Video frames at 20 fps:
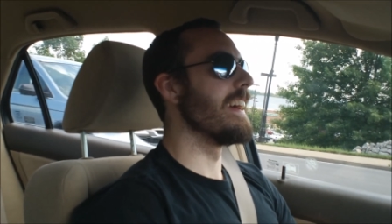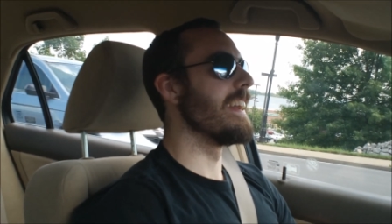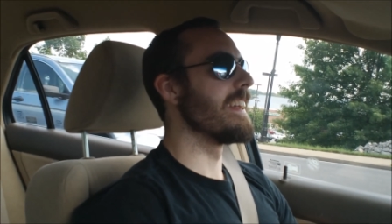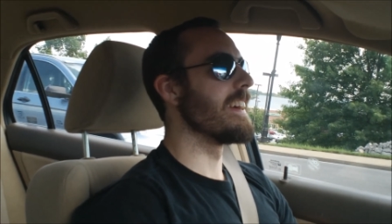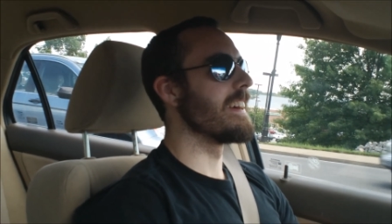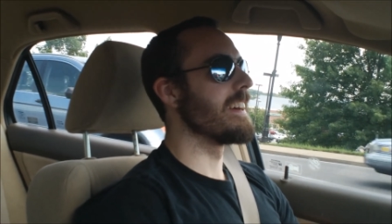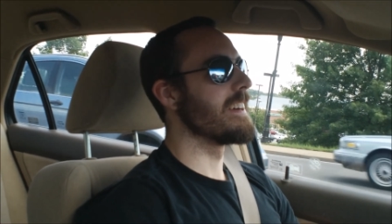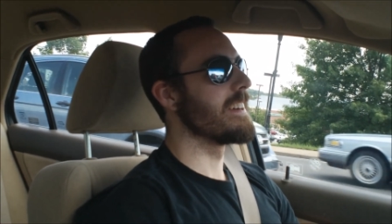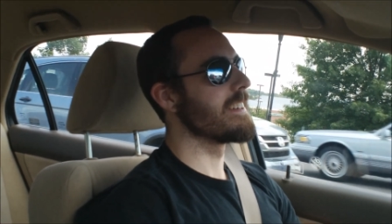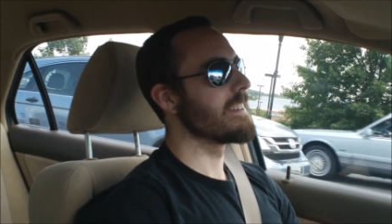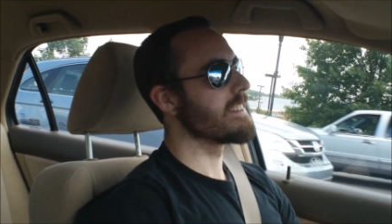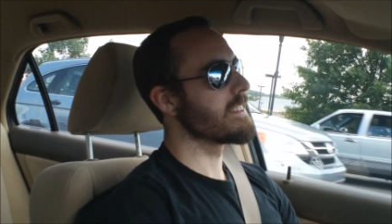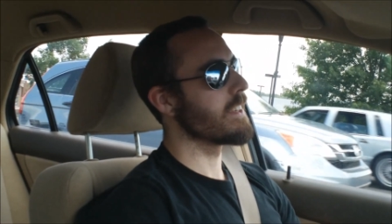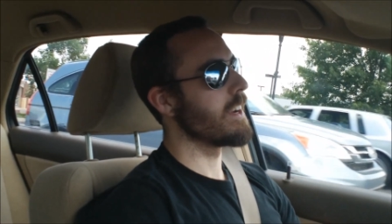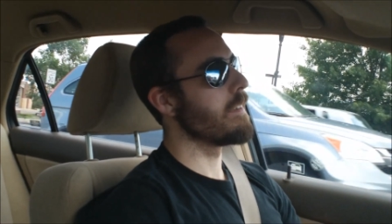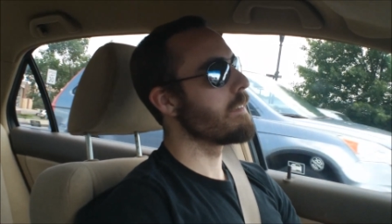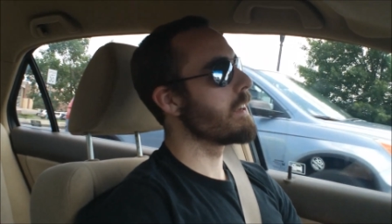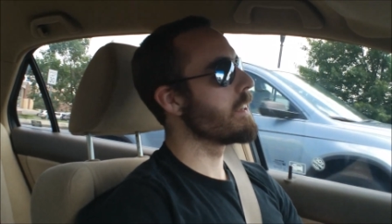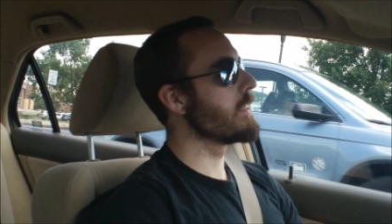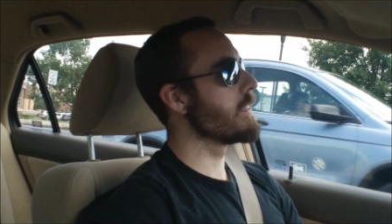and uh,
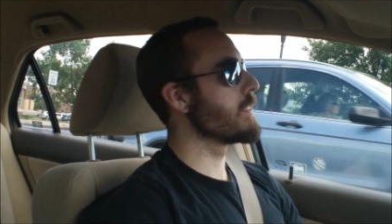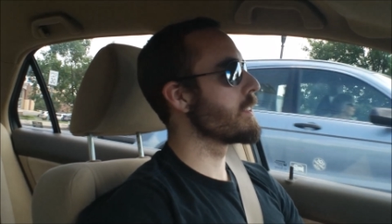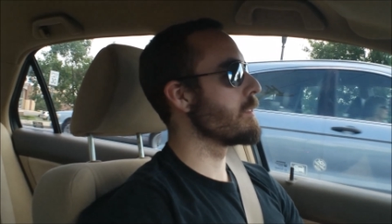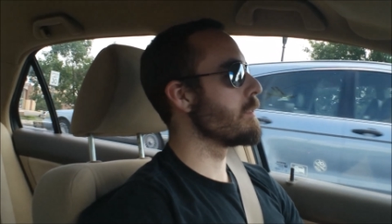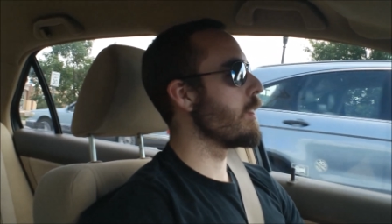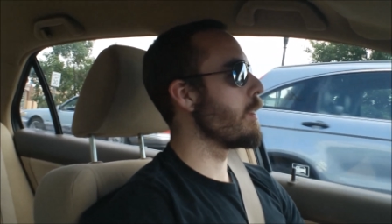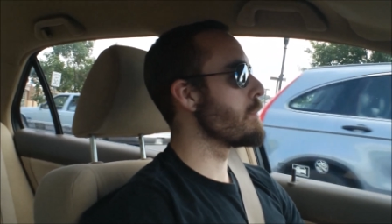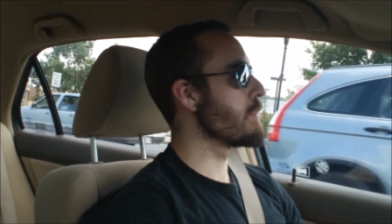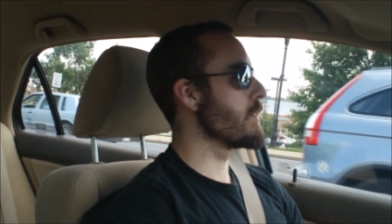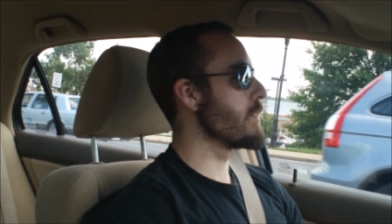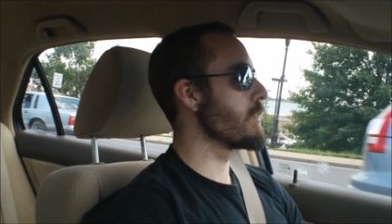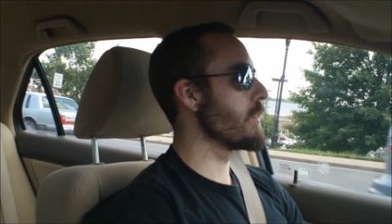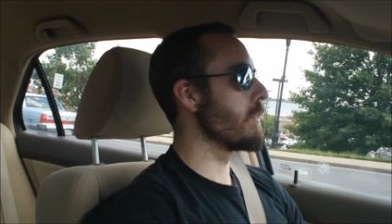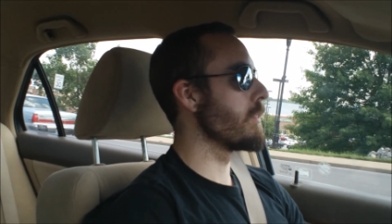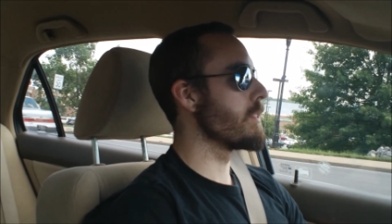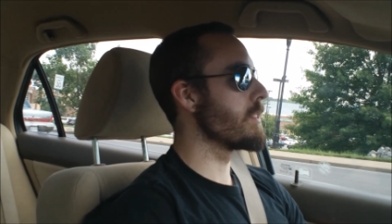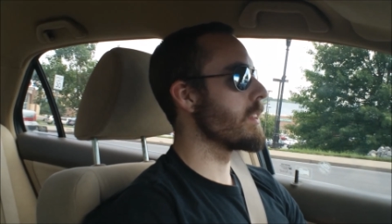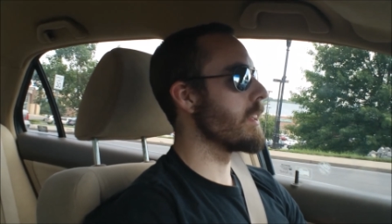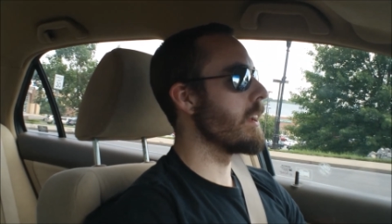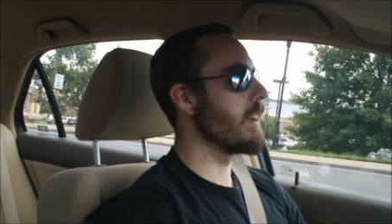so I'm gonna do some arms and
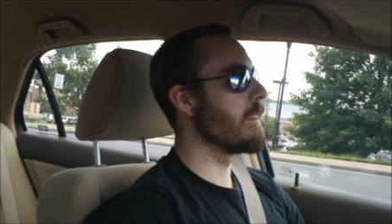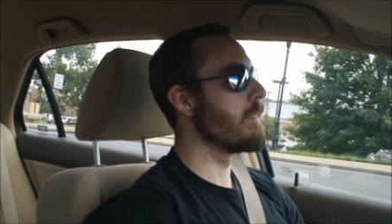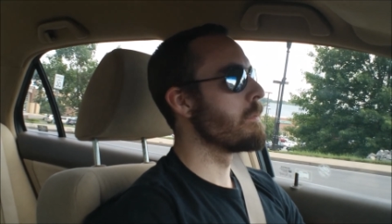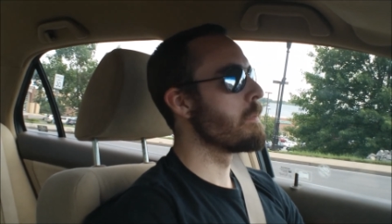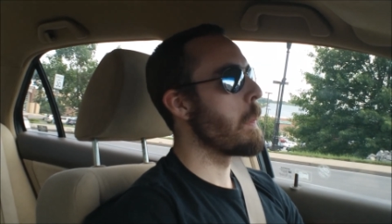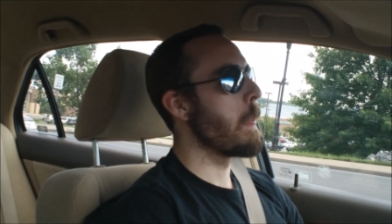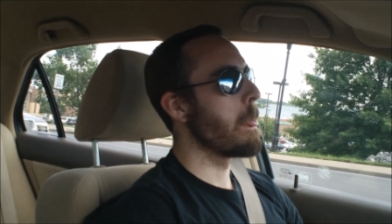shoulders today.